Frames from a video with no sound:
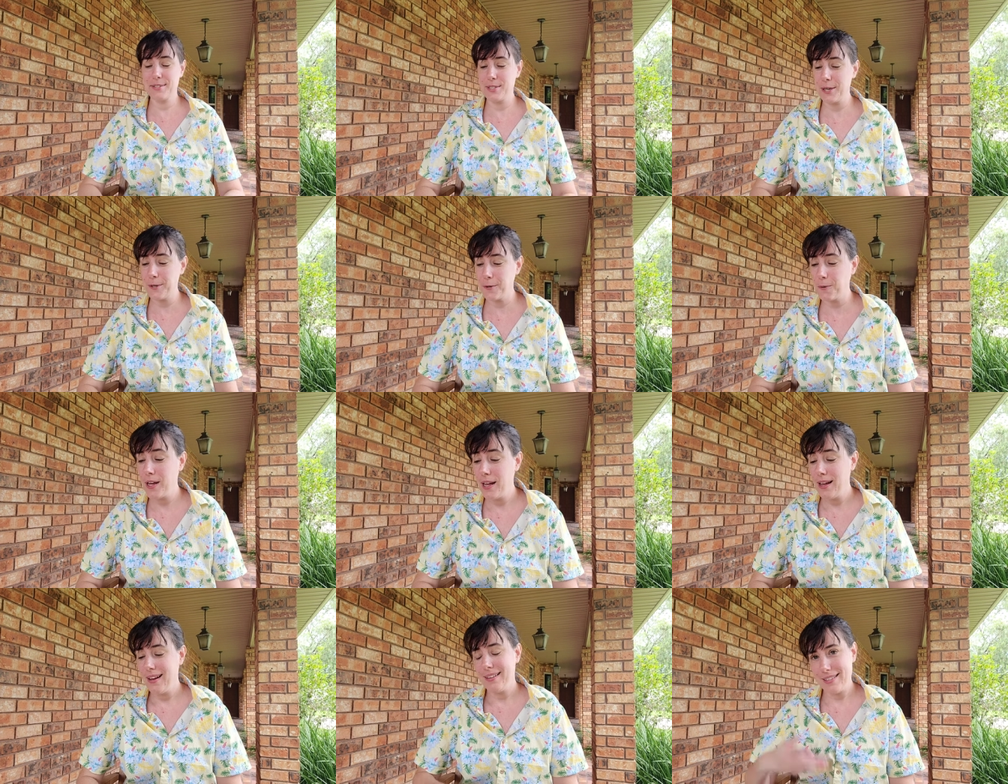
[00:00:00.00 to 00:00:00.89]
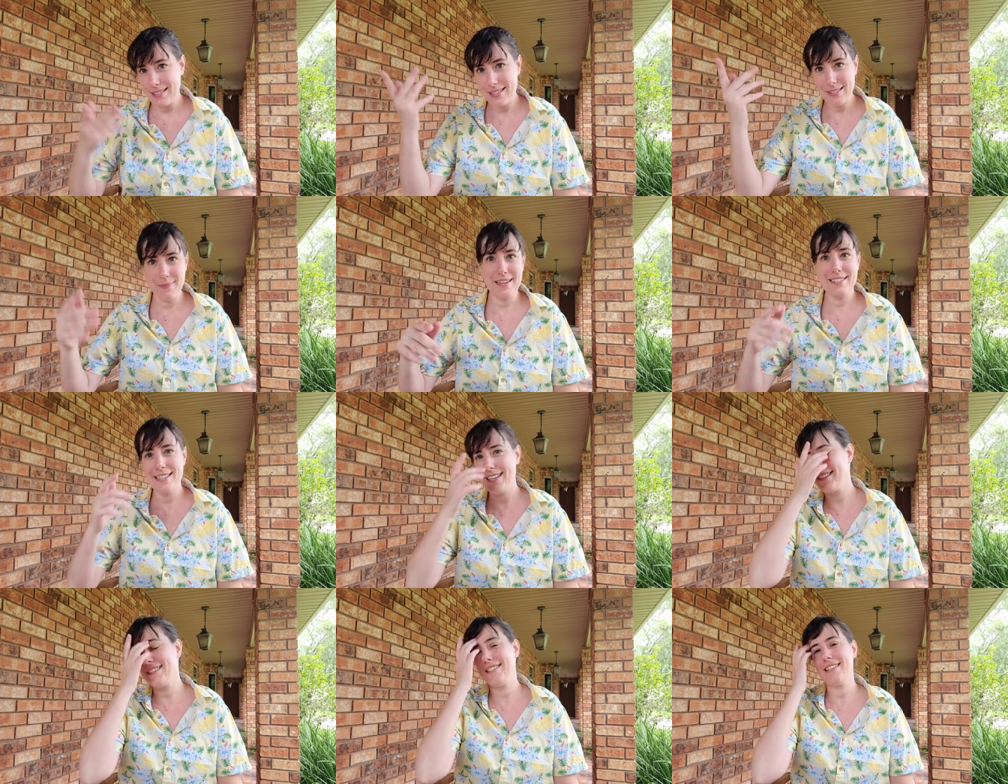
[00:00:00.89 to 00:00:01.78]
So this is my
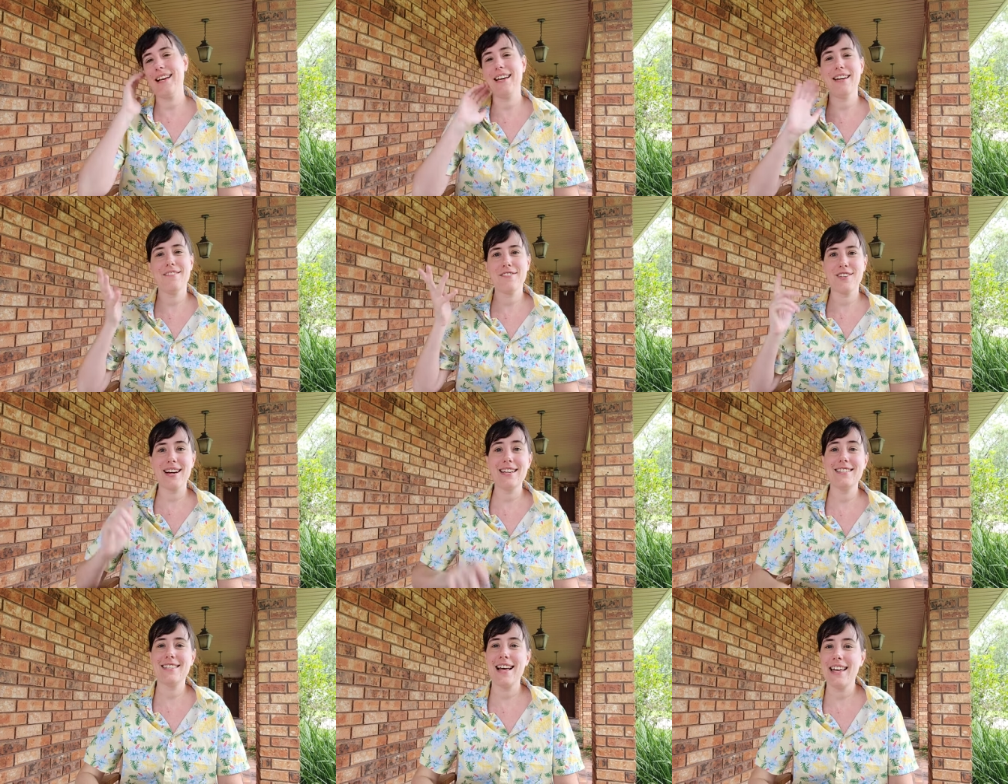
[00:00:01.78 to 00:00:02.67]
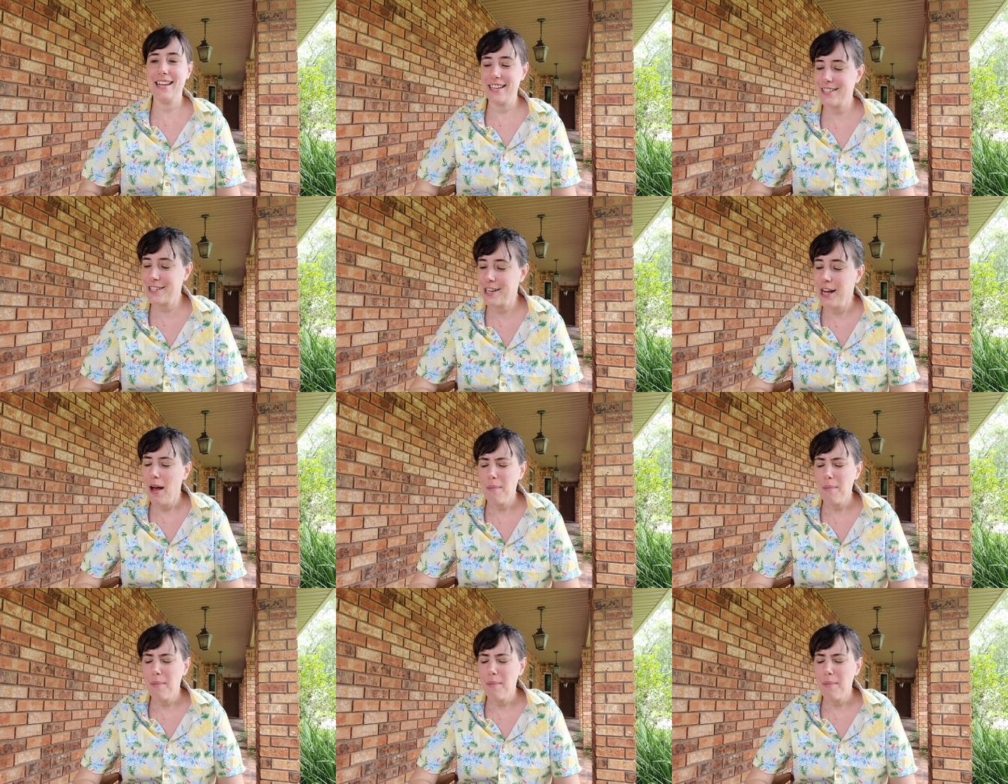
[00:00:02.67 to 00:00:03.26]
chance to kind of scratch that itch.